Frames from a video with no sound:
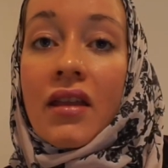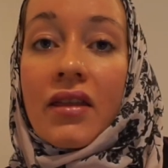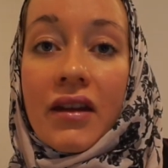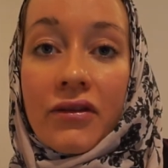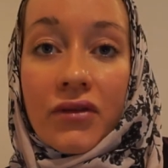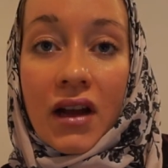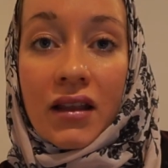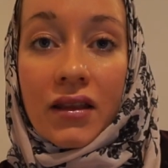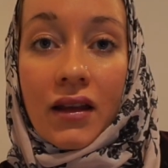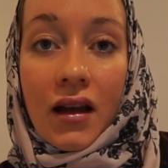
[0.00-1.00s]
different
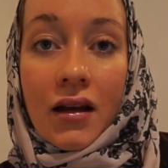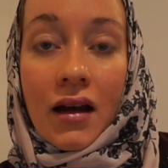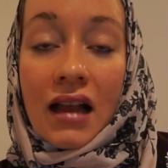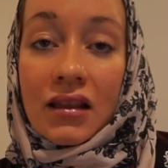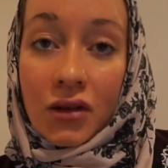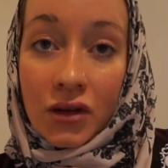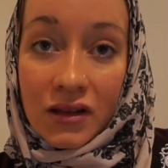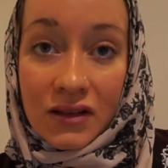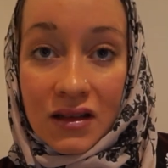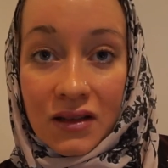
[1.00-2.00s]

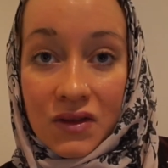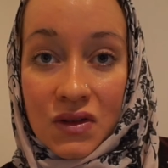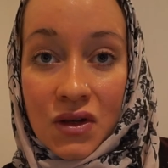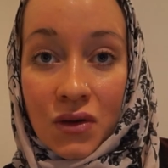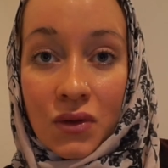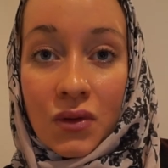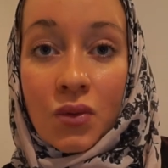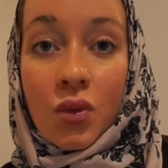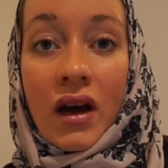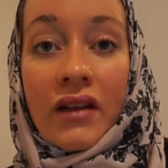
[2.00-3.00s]
alternatives, you know, to
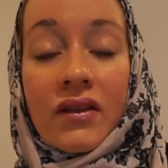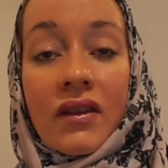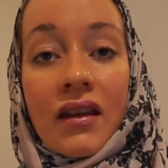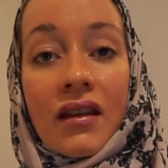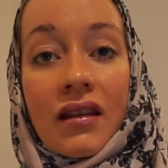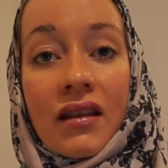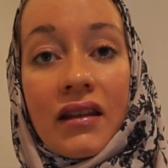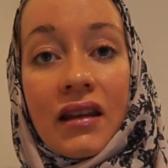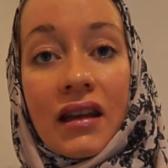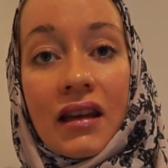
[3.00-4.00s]
what
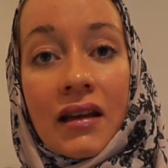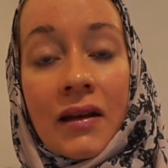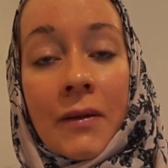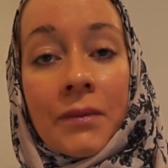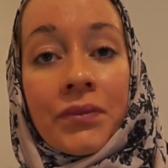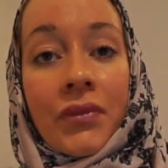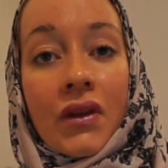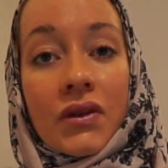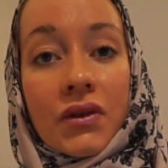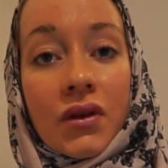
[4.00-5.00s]
the
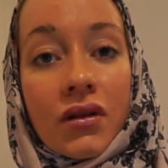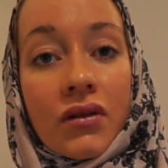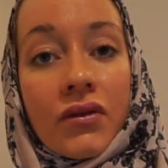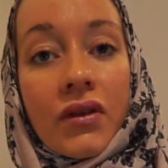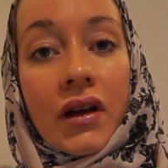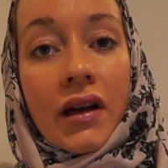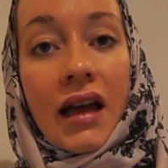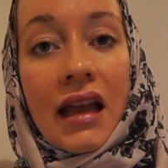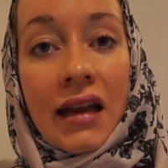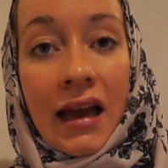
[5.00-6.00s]
sort of
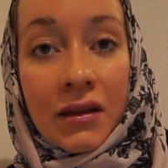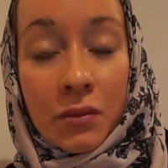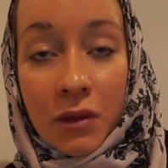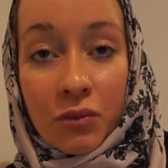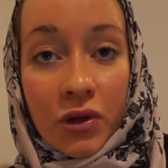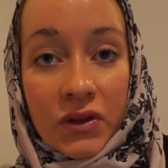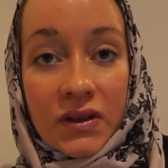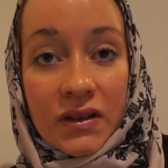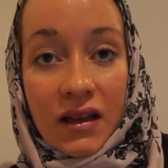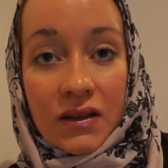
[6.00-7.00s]
enlightenment
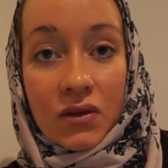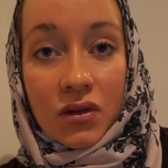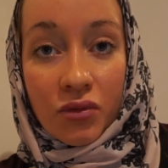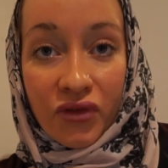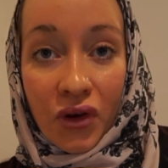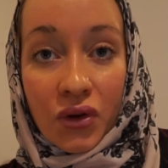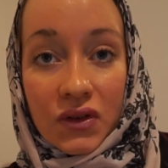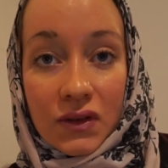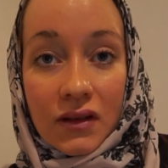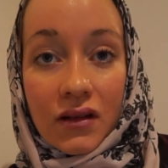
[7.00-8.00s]
process has sort of focused